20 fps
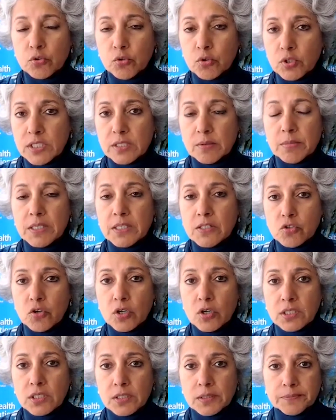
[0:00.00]
you know, TB is
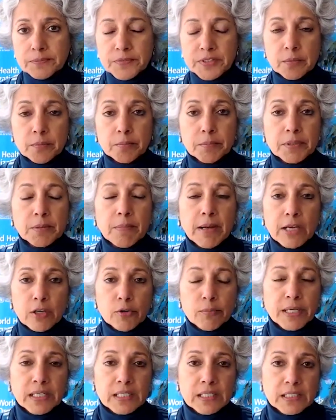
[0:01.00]
not a simple
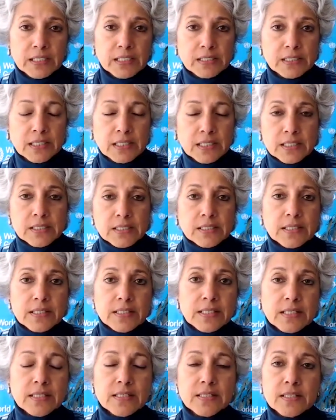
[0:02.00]
biomedical
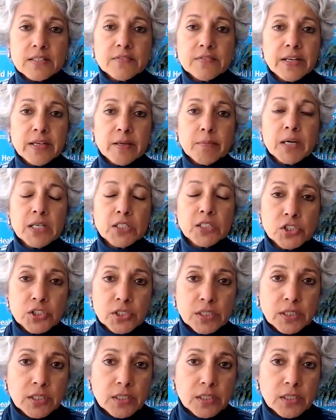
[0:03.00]
disease. It's very much